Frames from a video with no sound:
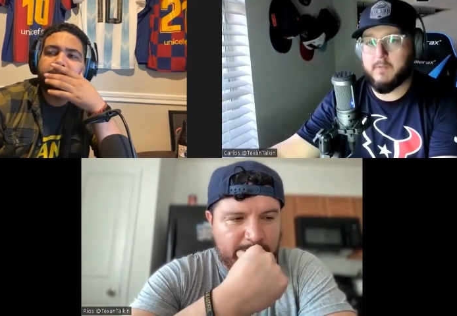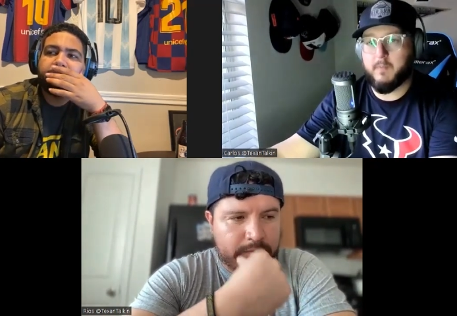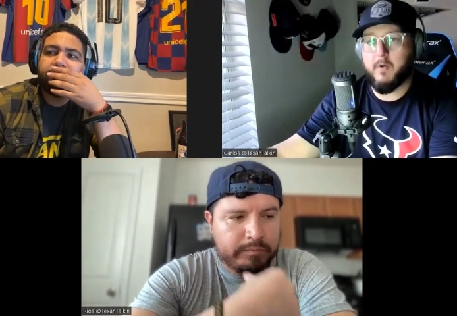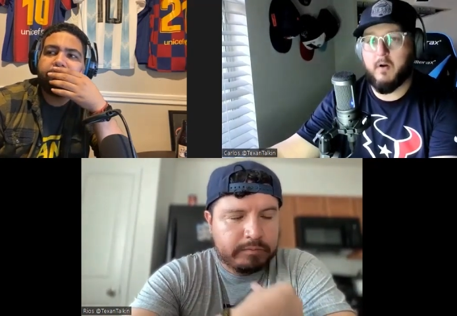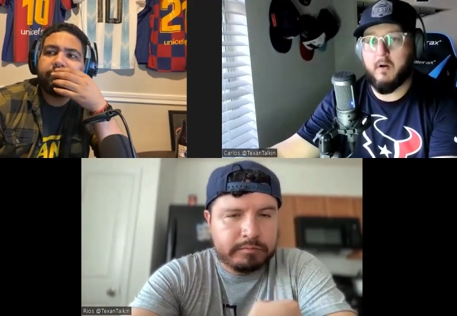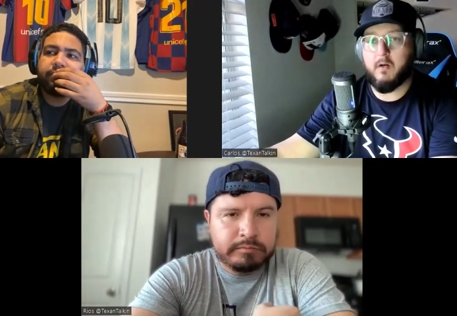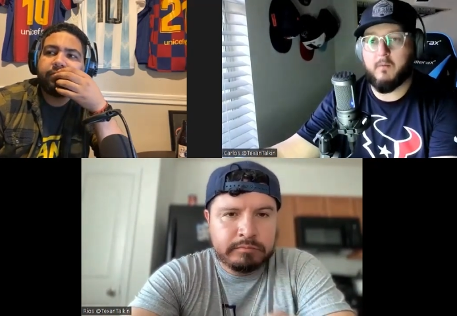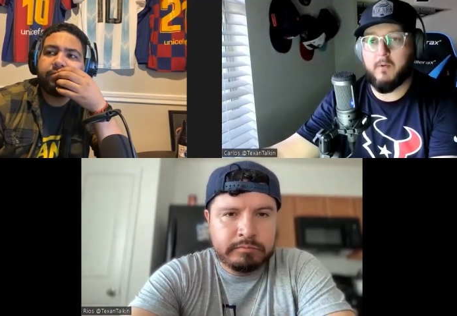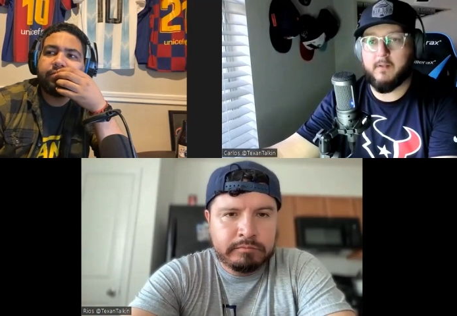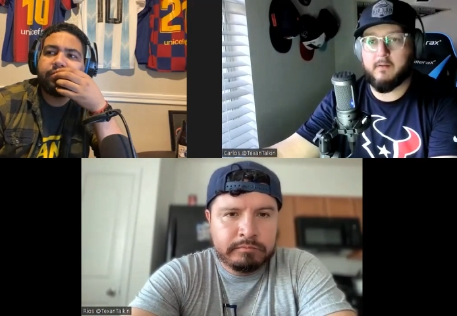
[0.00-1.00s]
Speaker 1: up to
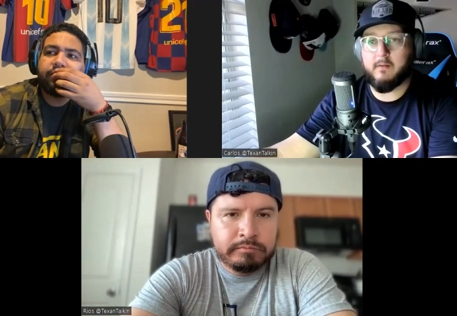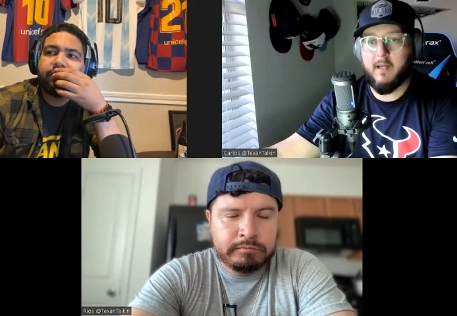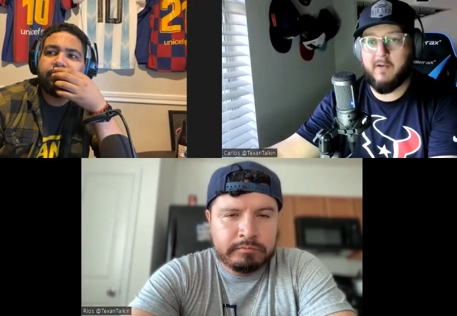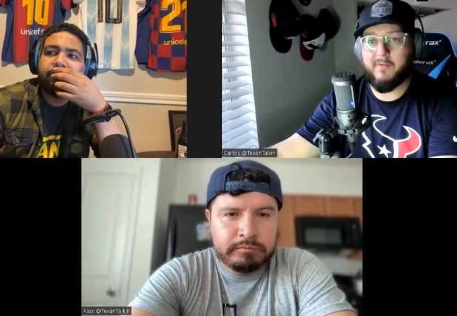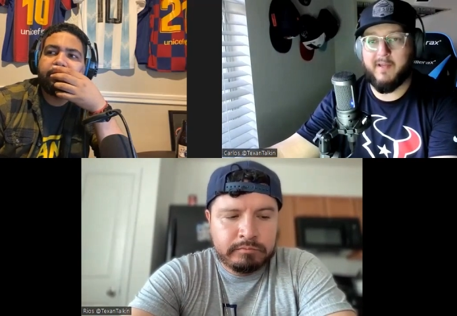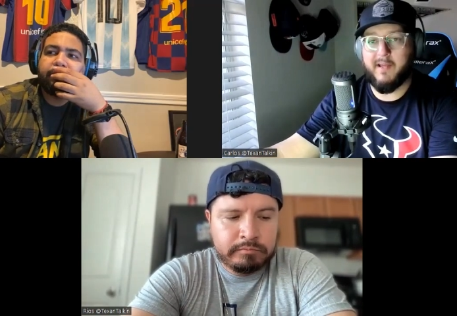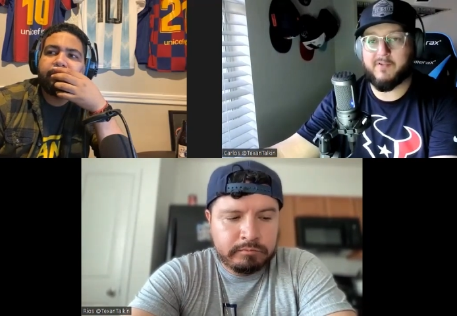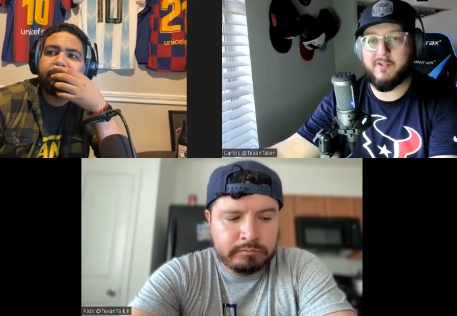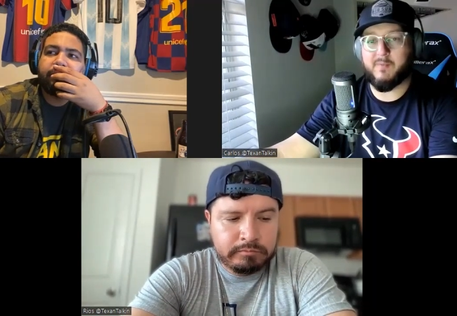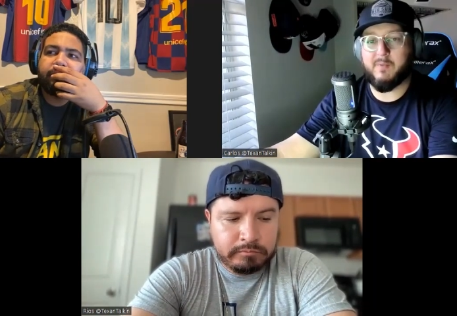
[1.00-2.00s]
par with how the
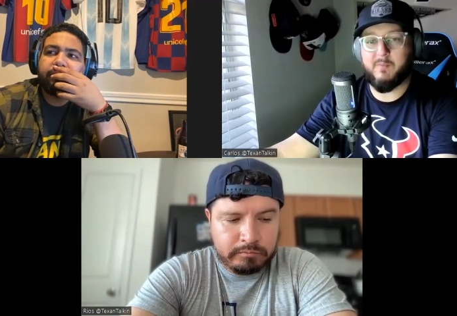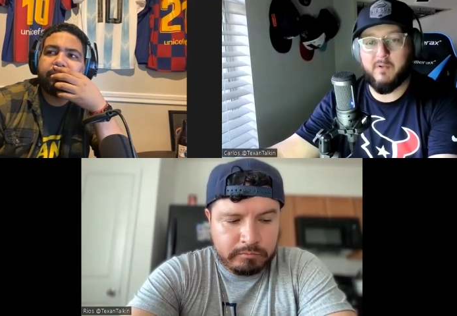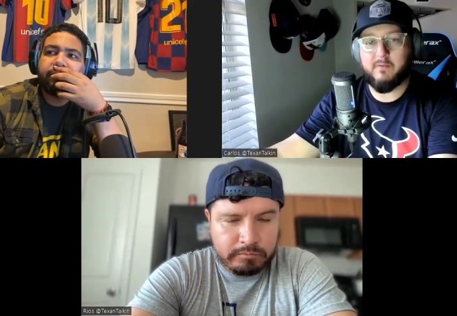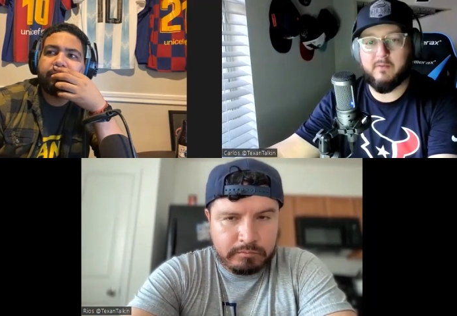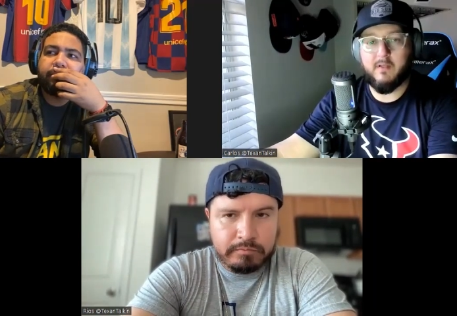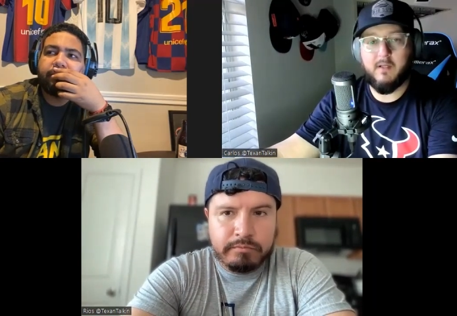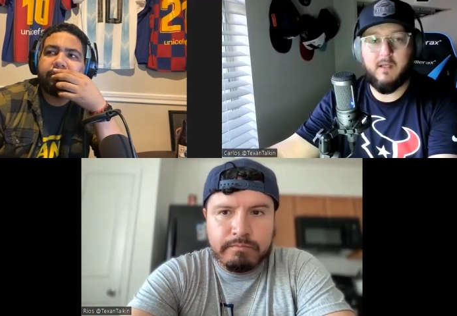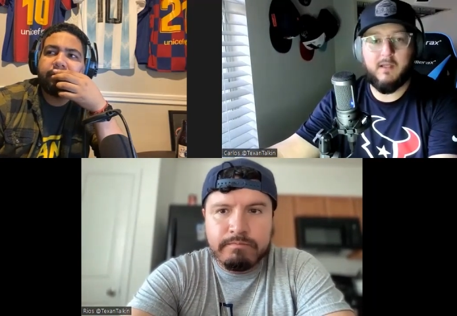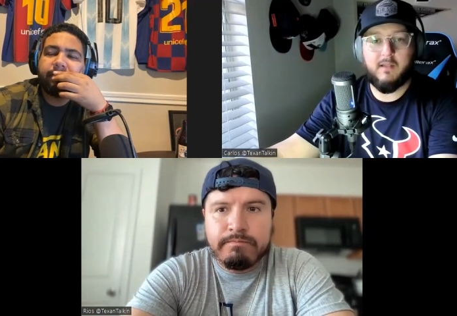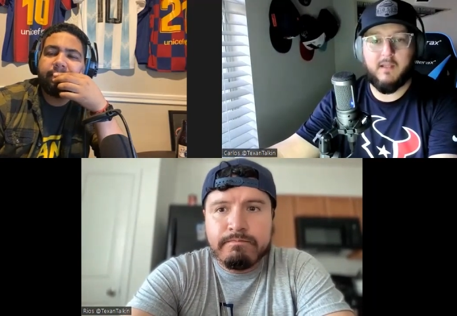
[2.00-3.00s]
house should be built,
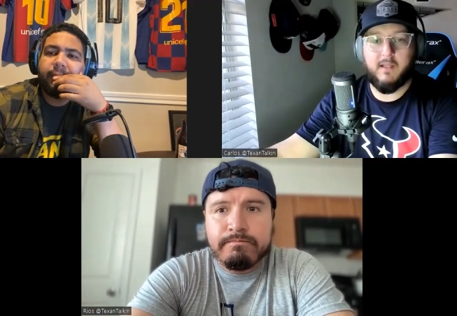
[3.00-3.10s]
yeah.